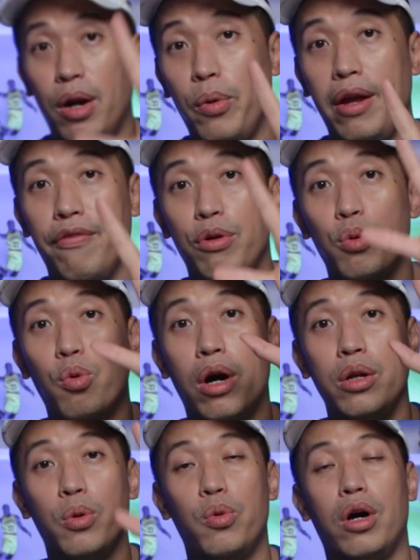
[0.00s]
the way, if you
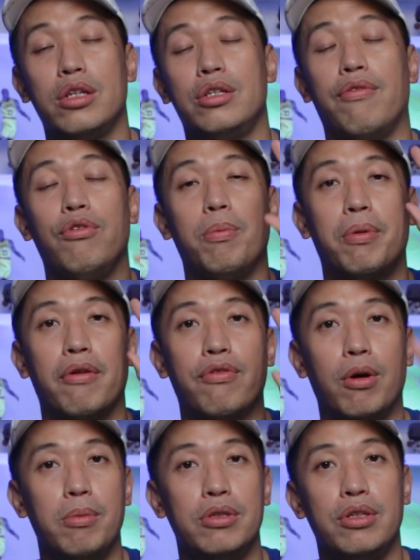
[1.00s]
want to watch the full
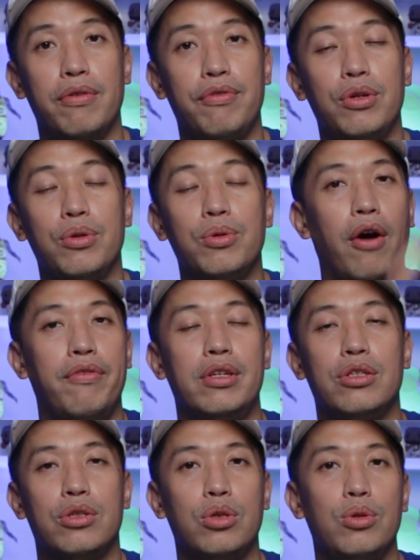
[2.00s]
performance review of
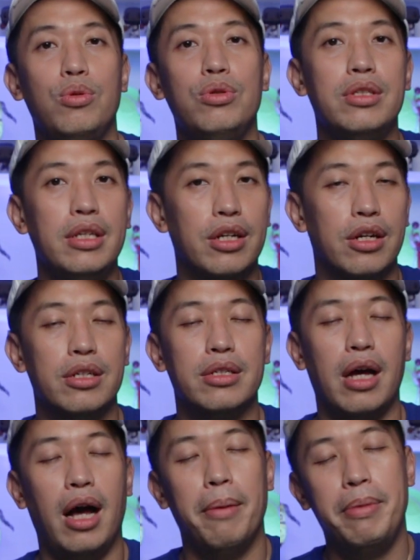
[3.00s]
these two sneakers,
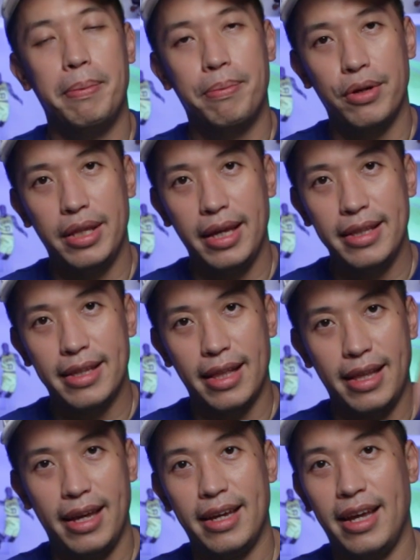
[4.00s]
I'll be putting the
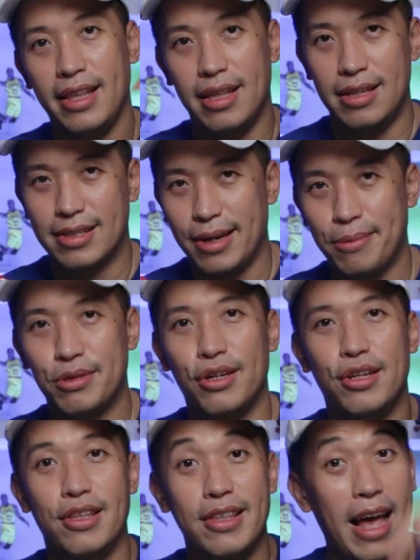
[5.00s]
link in the
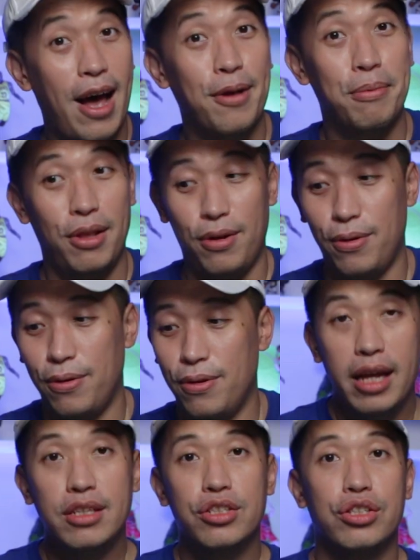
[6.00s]
description down below.
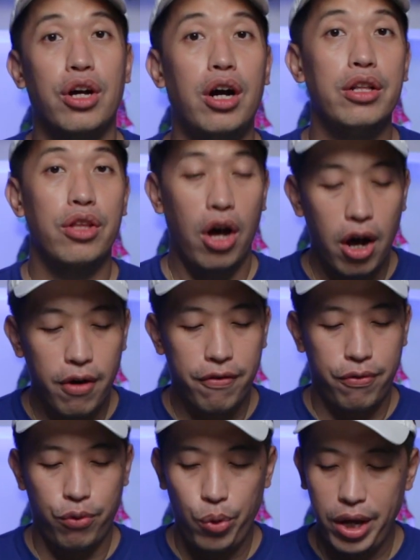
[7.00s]
Let's start
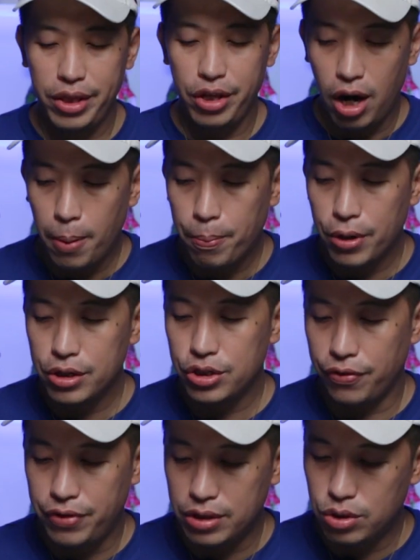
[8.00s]
off with the uppers
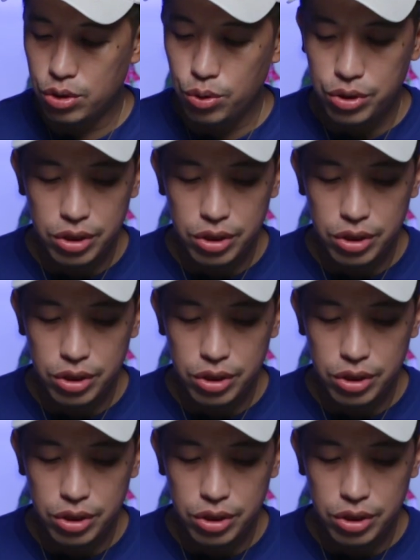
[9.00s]
of these two